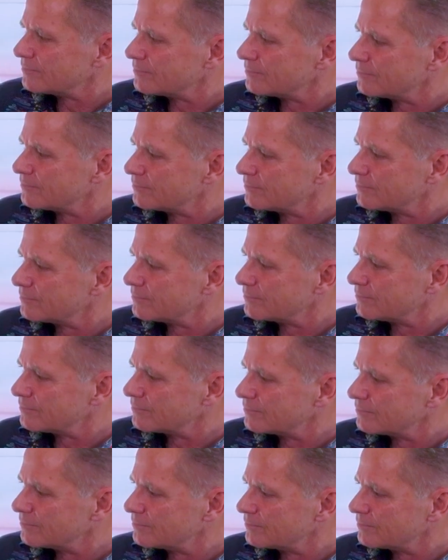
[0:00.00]

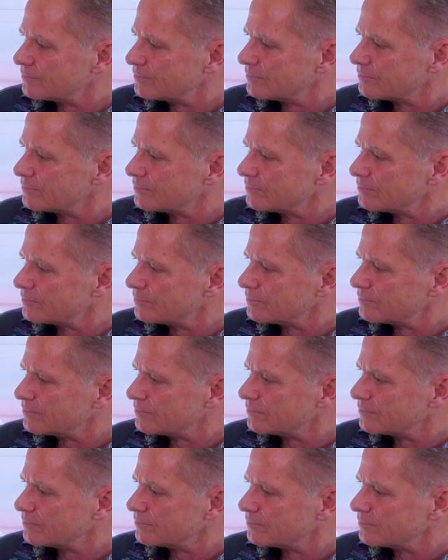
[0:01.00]

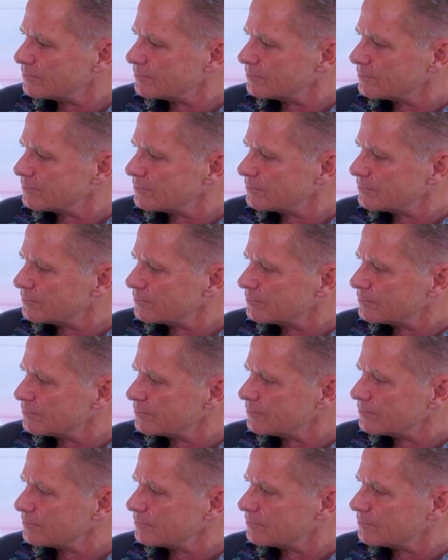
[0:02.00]

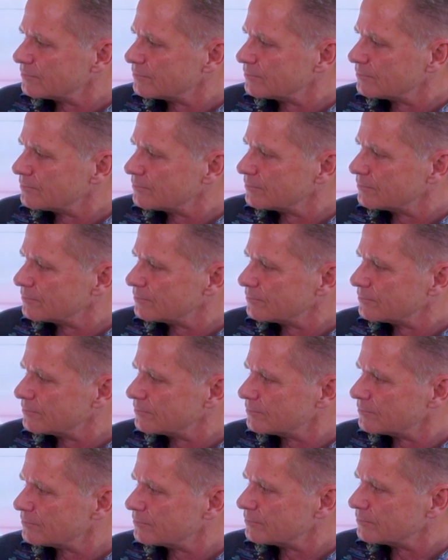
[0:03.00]

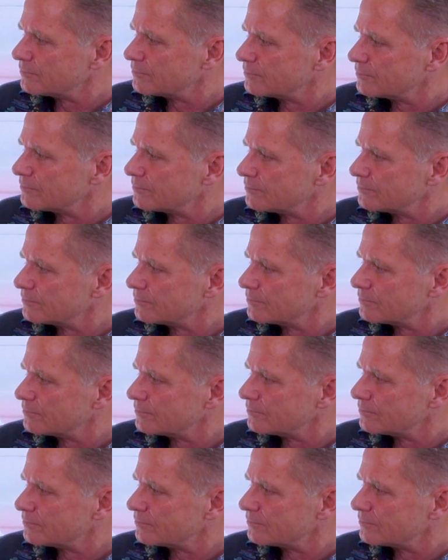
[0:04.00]

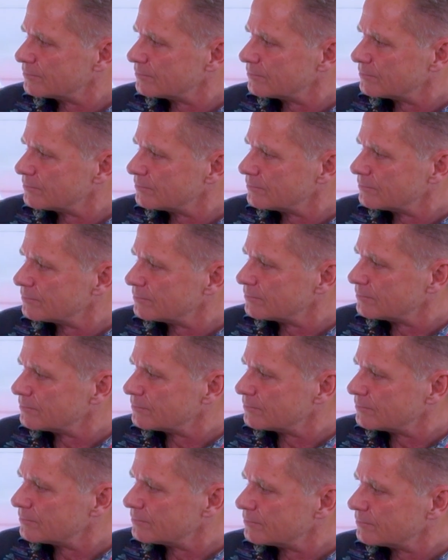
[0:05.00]

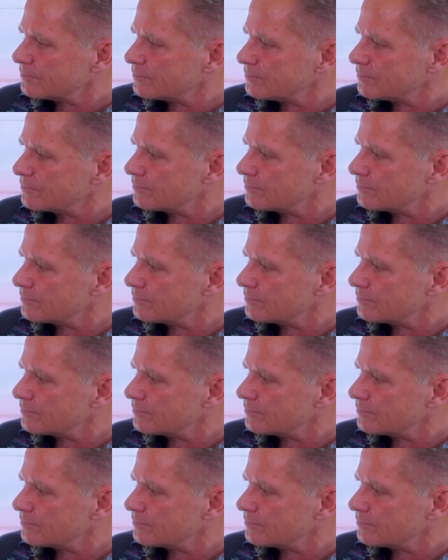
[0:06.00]
(not speaking)